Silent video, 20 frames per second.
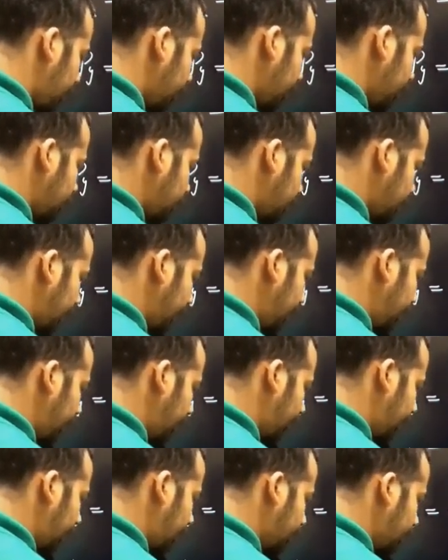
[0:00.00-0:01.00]
psi of
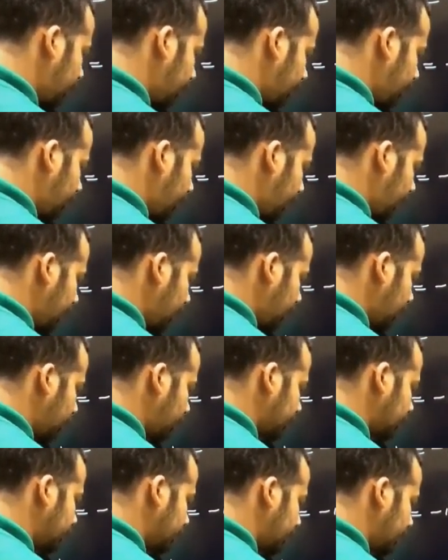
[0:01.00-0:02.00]
x comma y
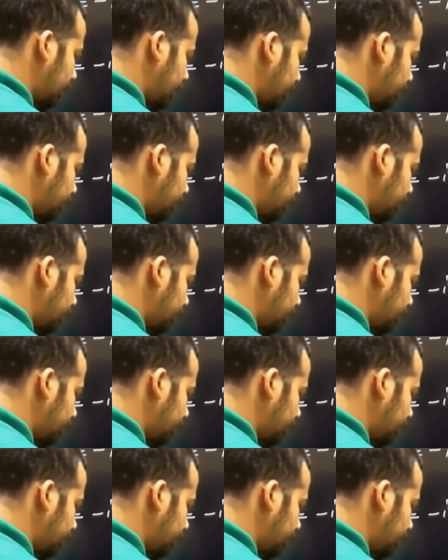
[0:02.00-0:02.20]
comma z,